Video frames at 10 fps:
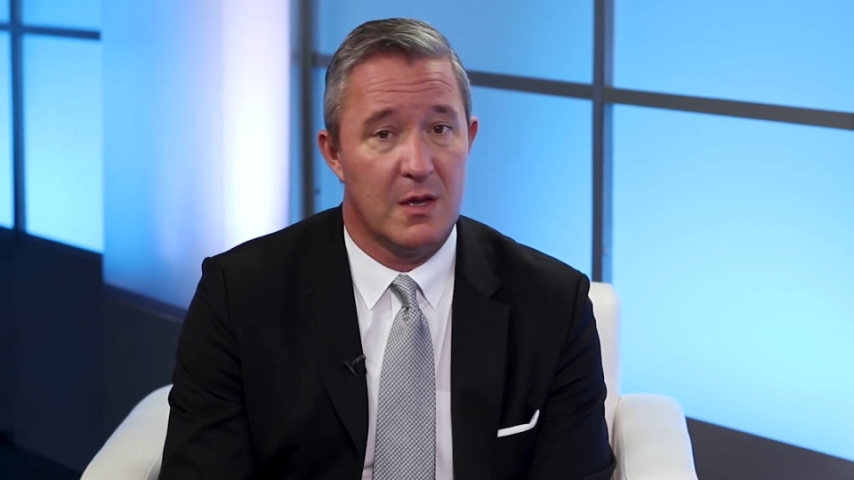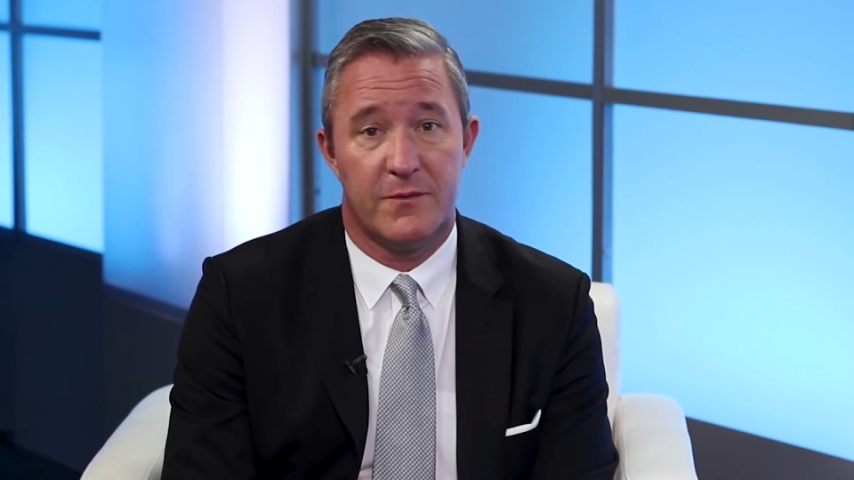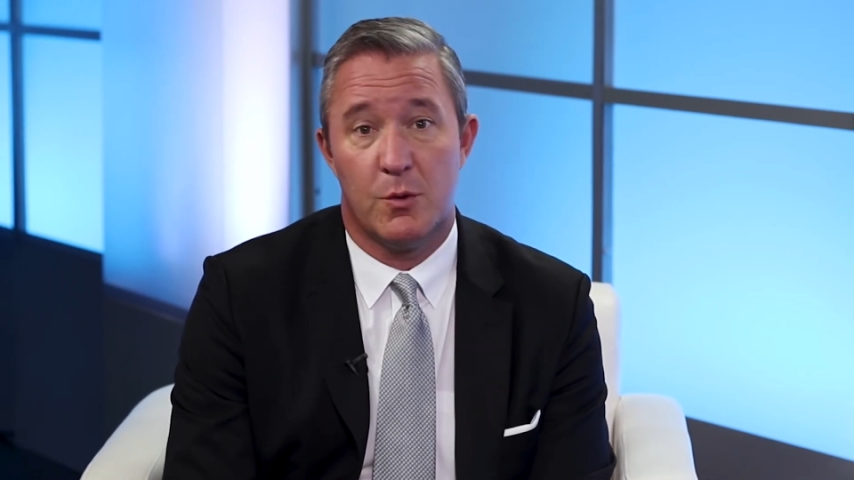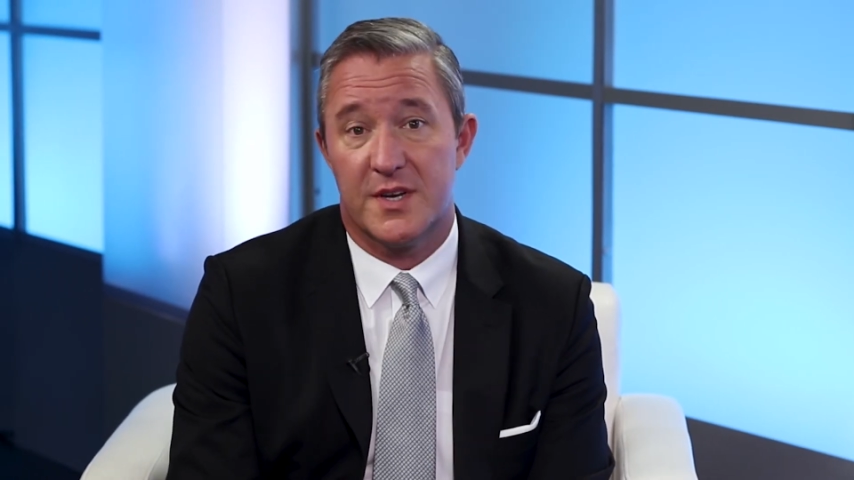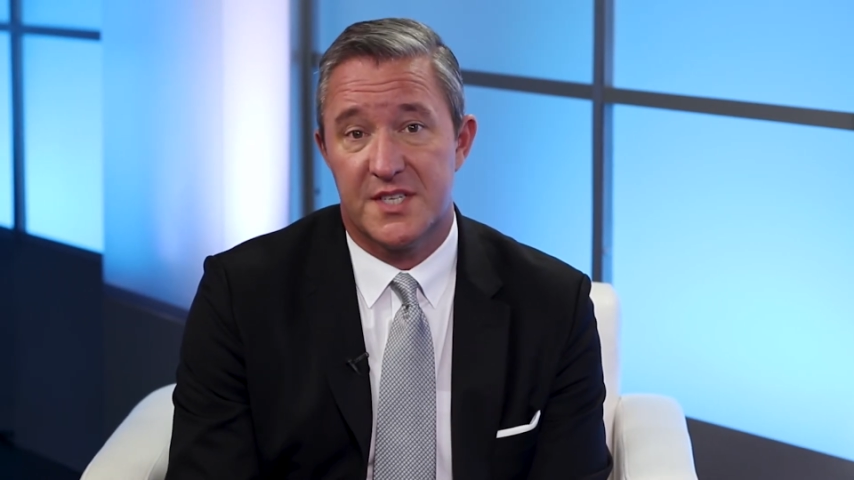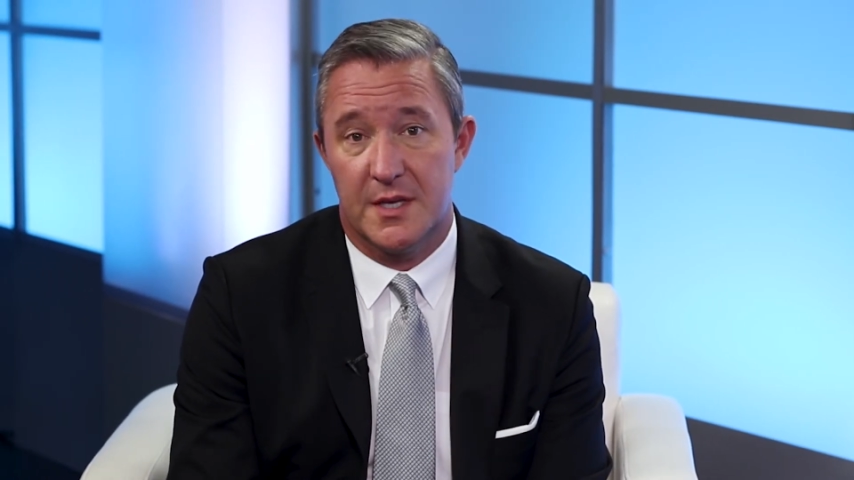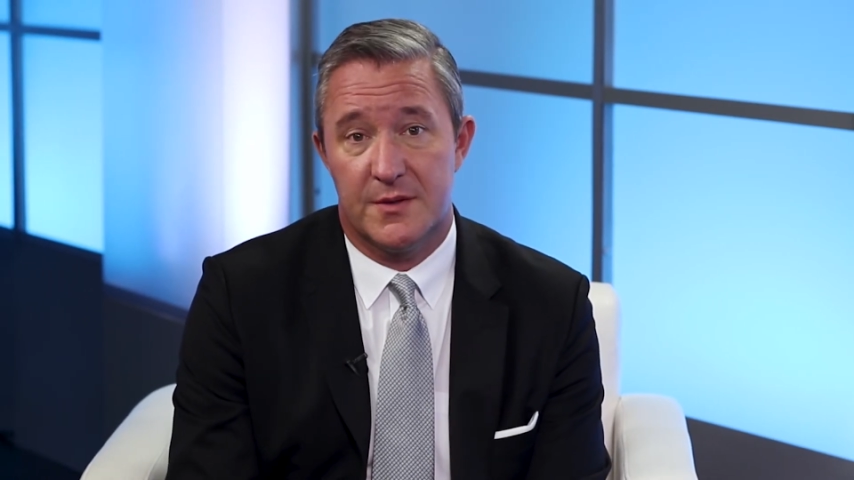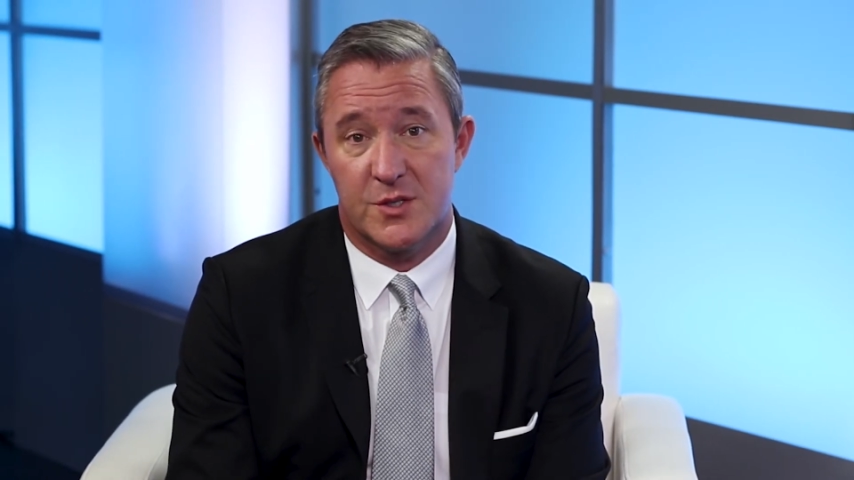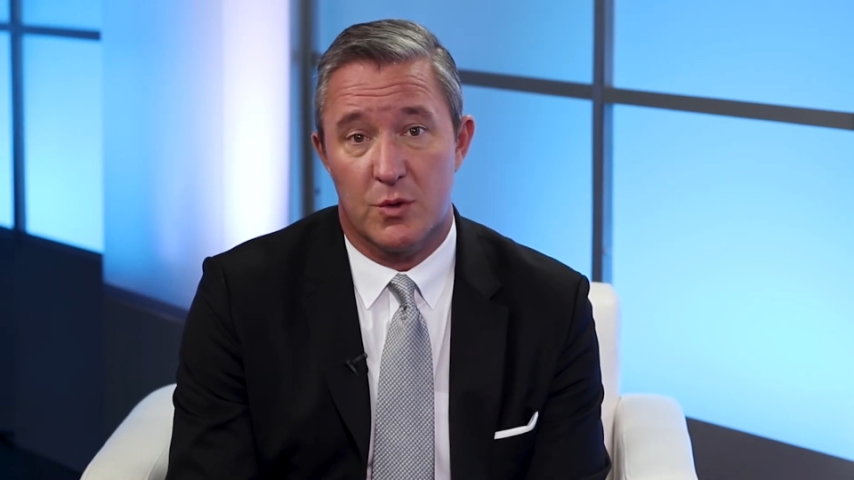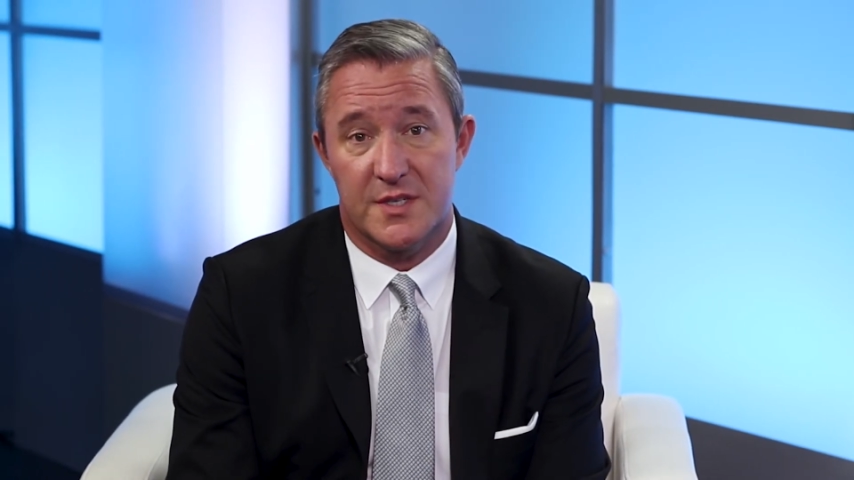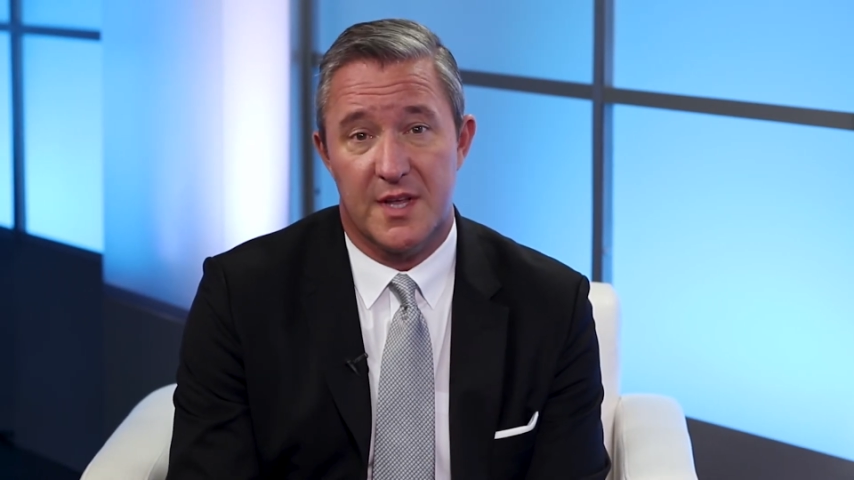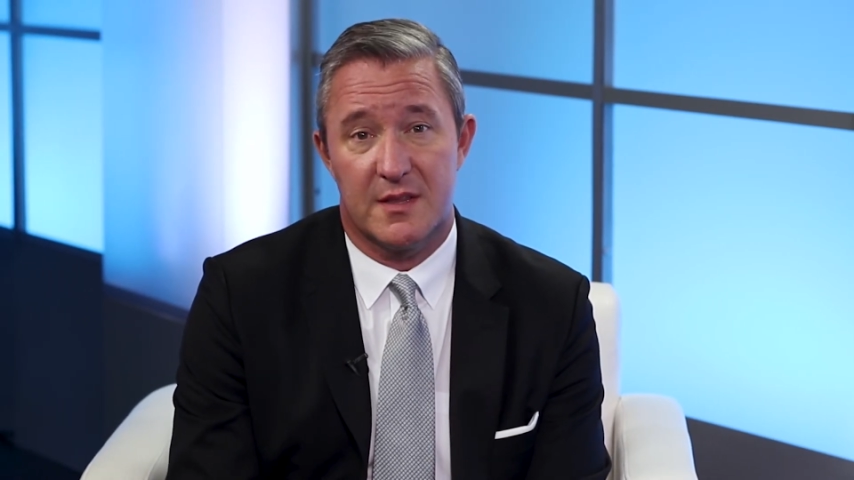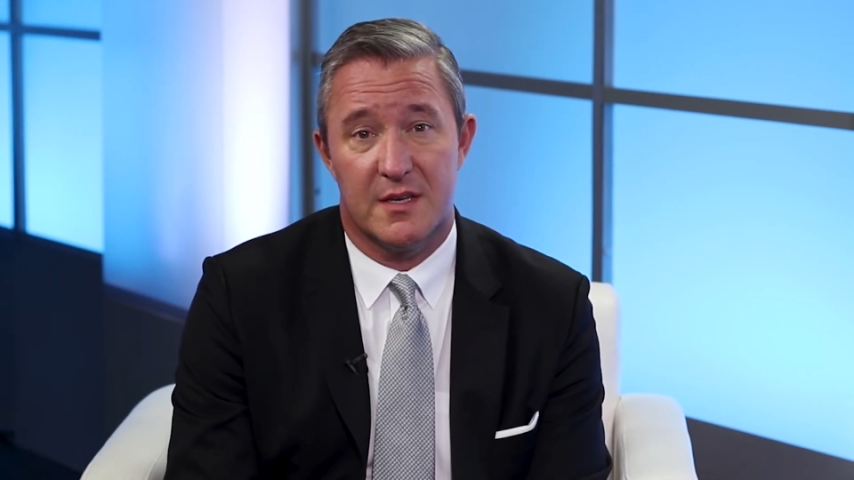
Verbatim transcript: If you want to see stories like